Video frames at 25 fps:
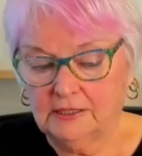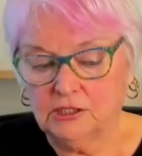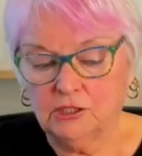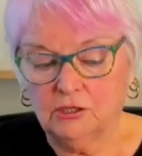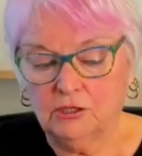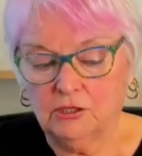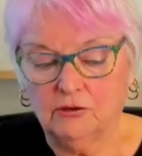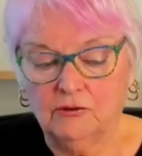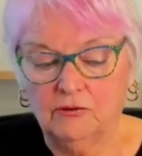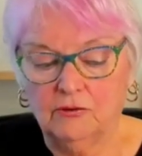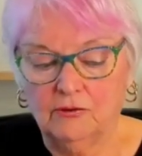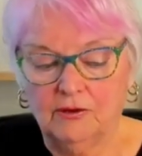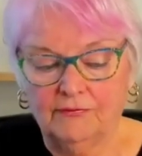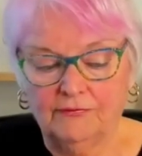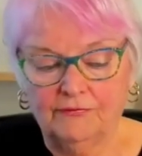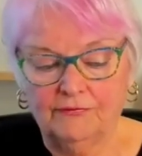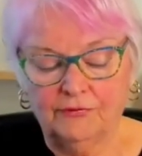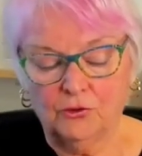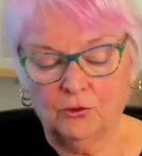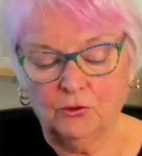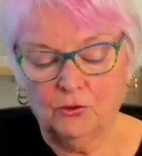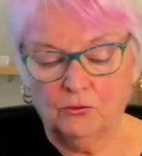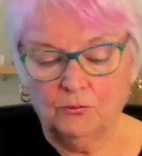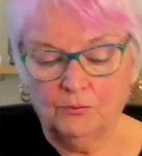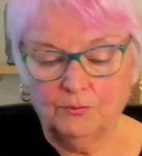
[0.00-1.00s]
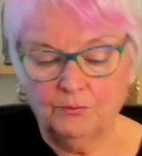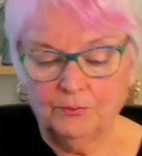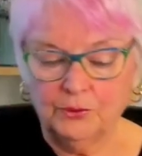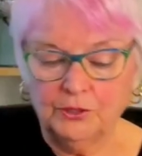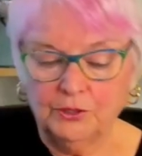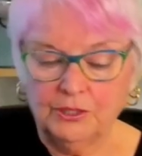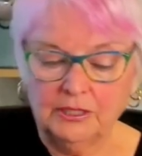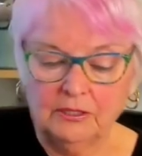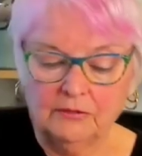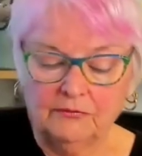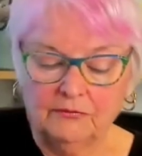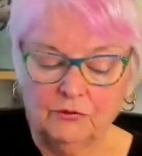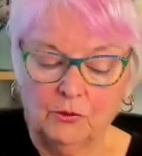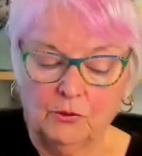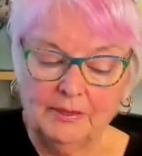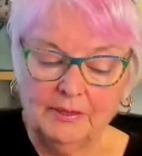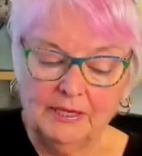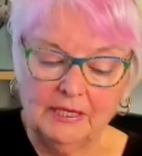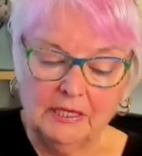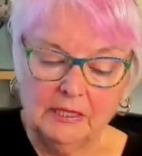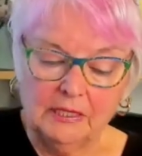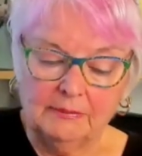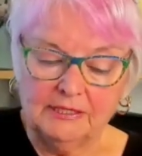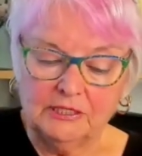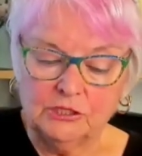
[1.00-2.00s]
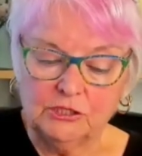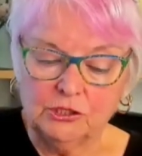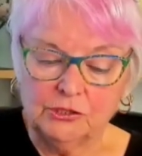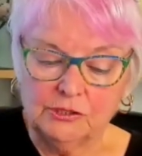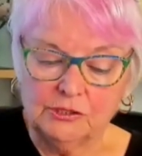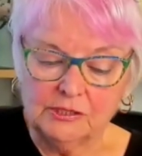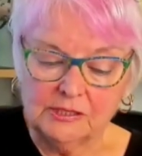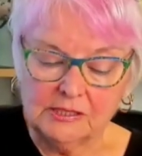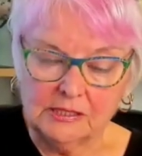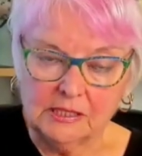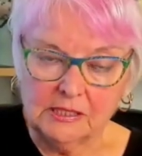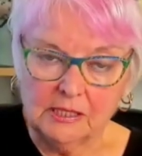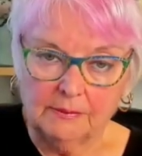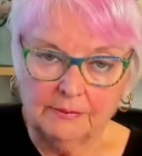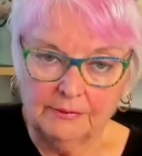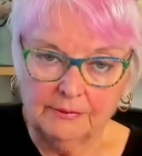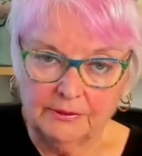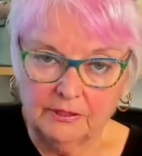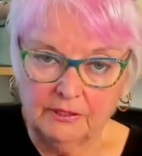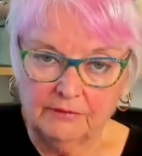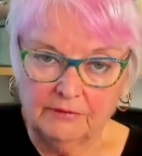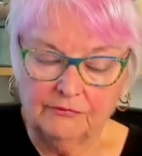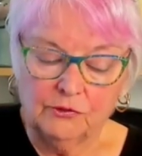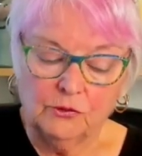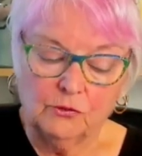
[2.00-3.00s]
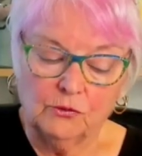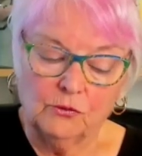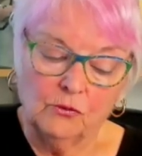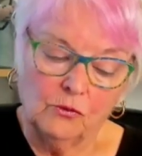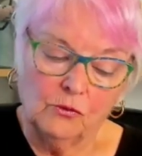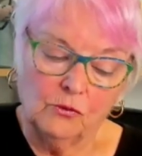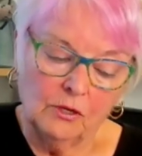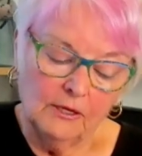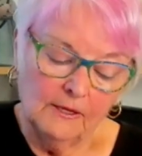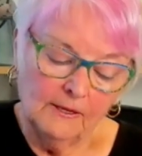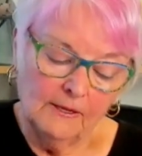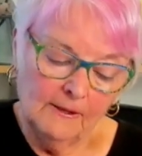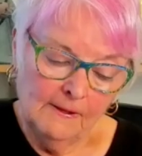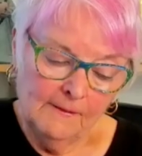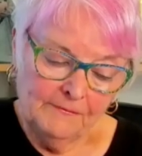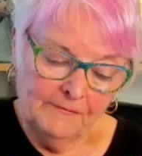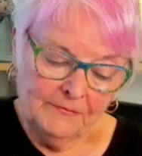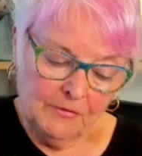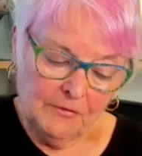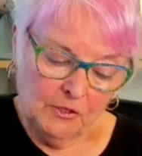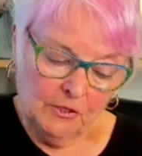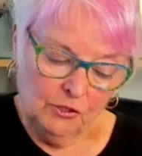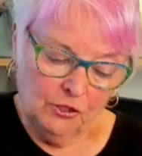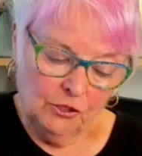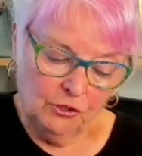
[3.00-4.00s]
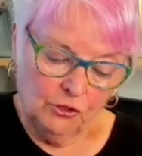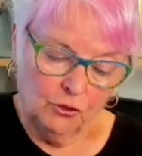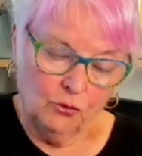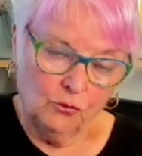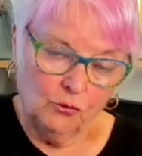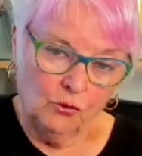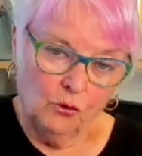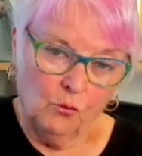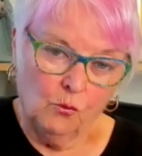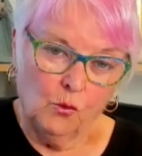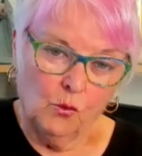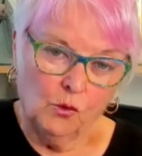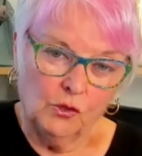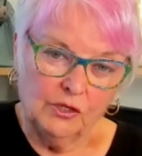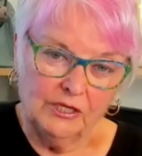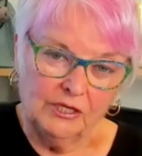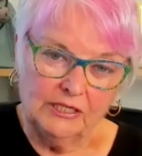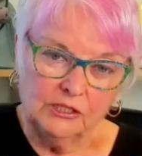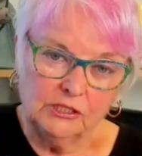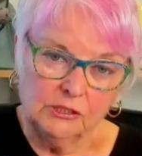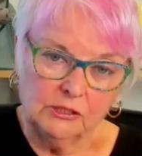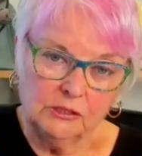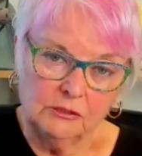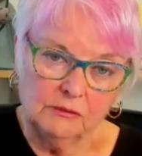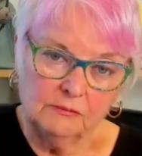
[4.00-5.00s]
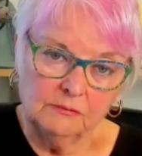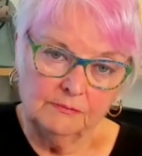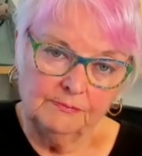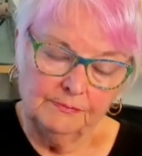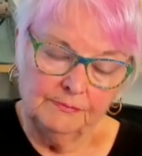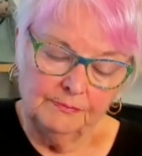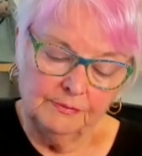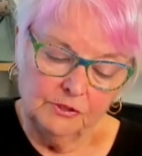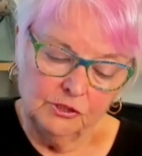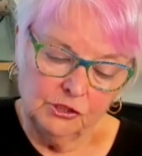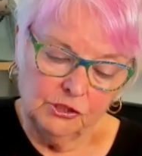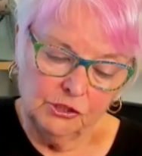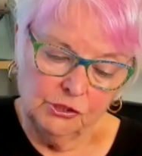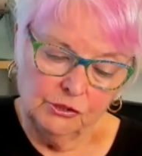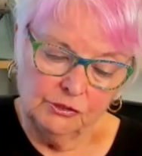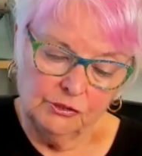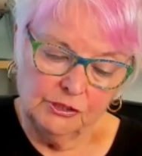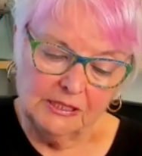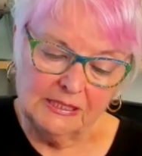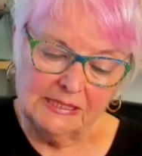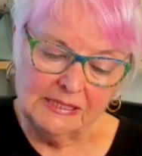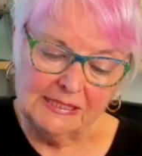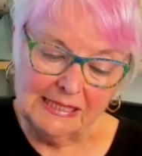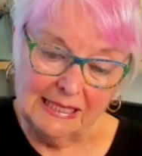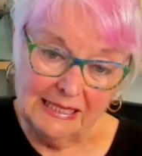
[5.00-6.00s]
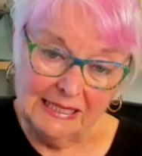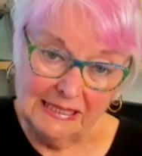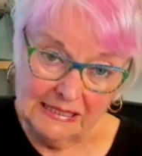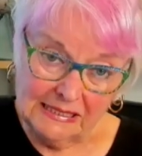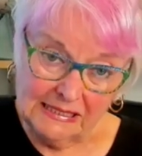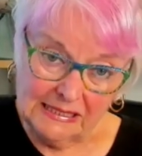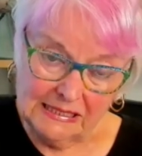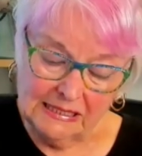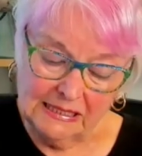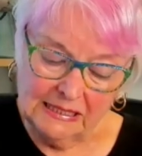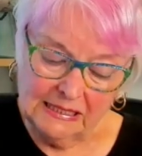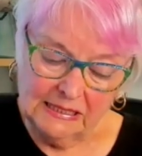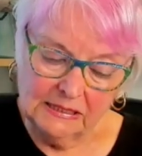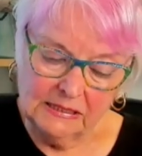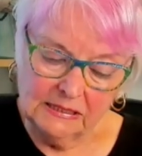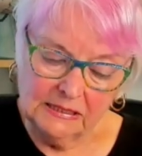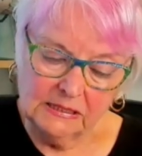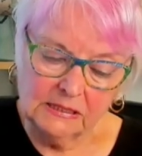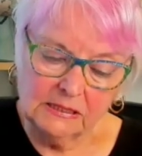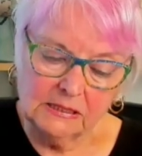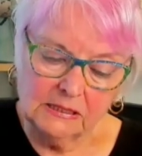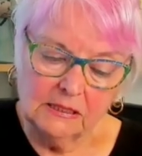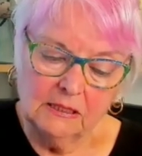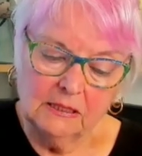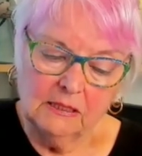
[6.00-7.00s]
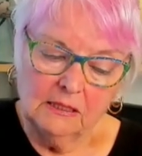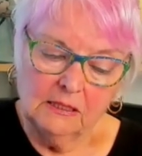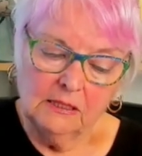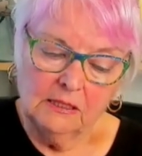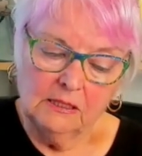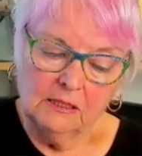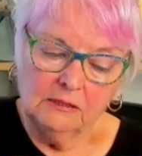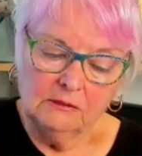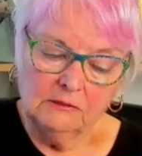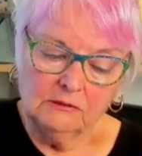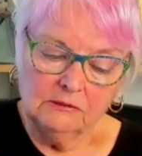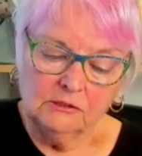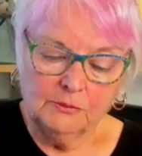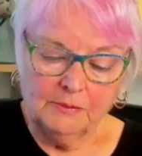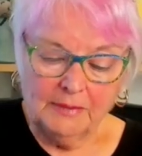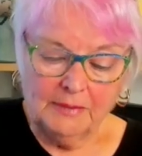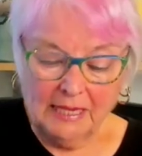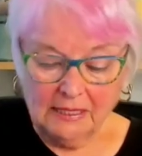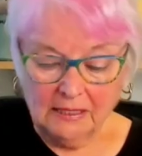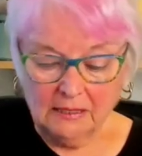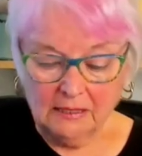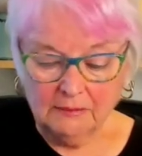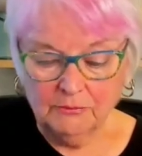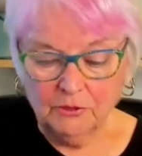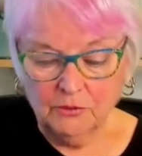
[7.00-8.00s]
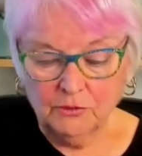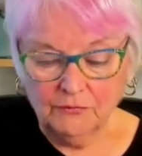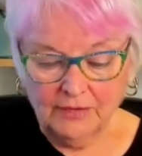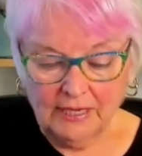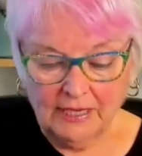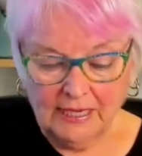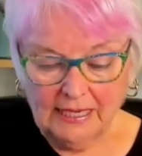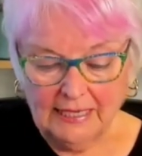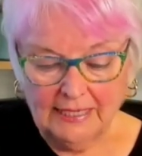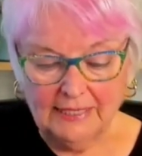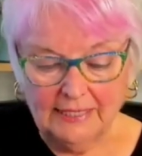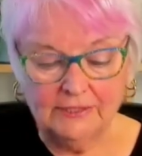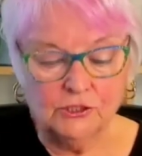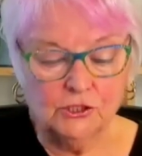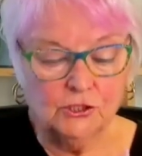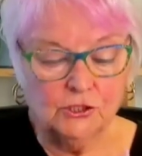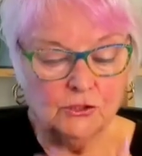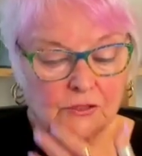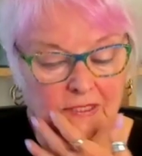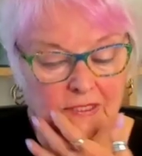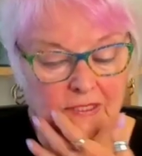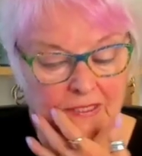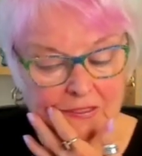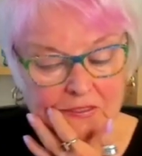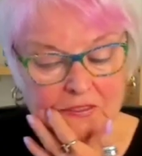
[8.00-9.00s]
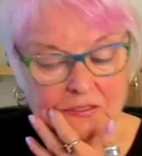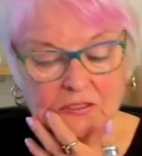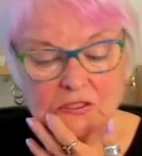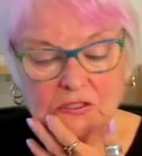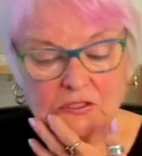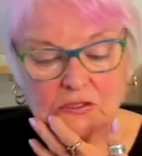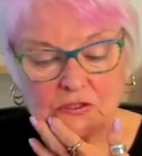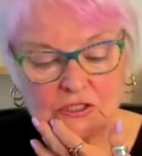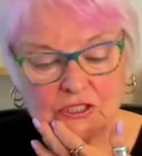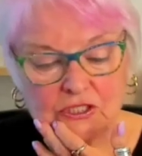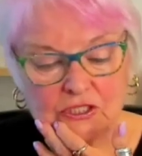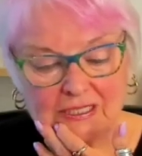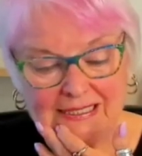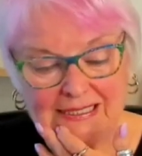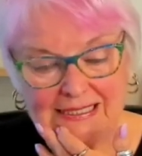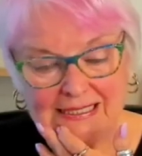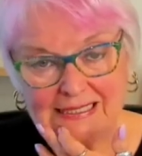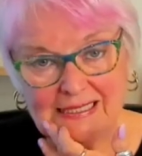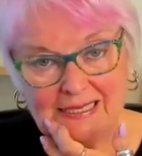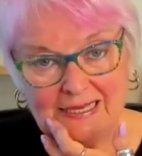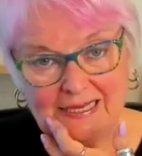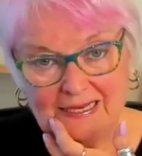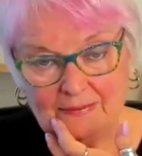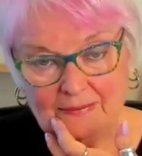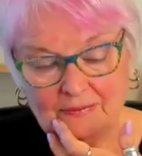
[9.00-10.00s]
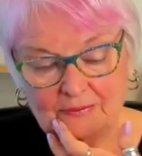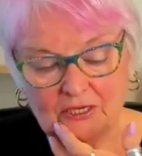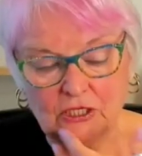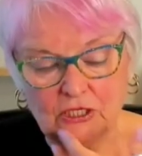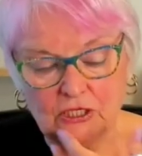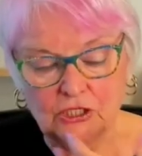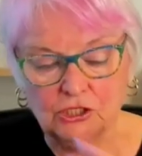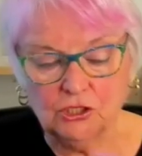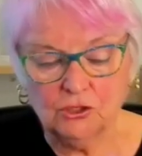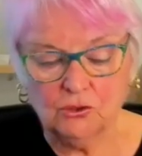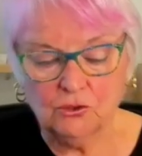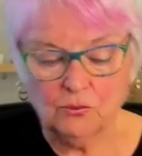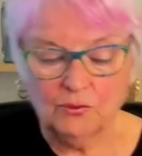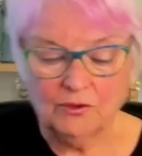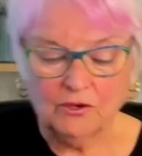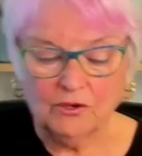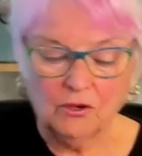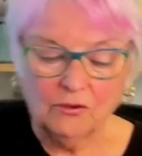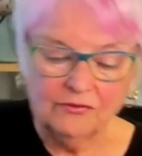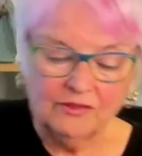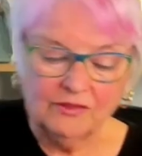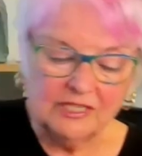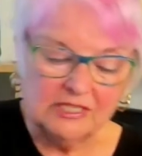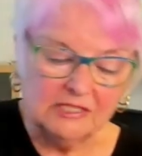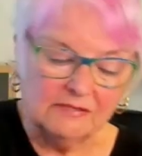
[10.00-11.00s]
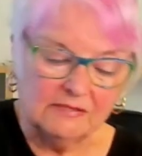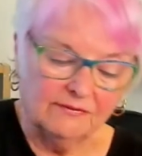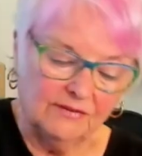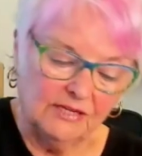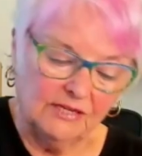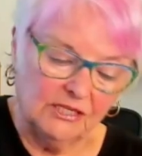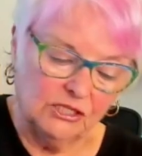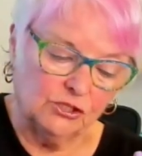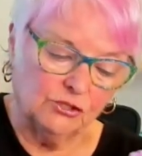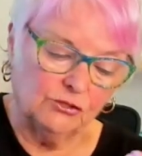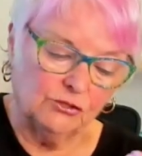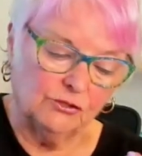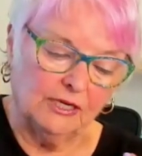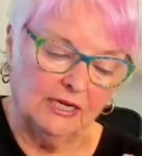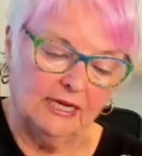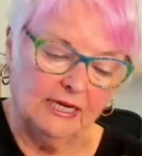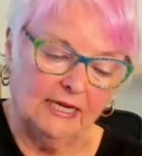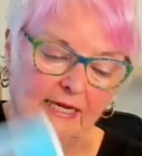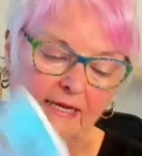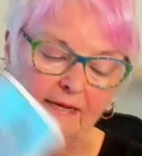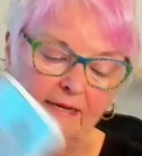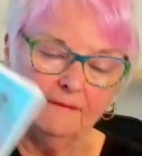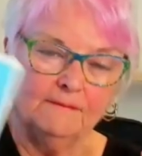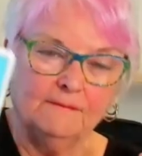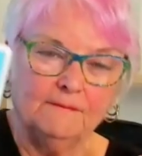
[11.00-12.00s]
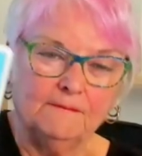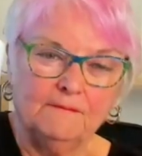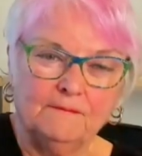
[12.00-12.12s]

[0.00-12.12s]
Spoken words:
So if you're being a bit too stubborn, if you're not wanting to discuss things, to be able to move ahead, you need to do just that because look, we've got this victory here.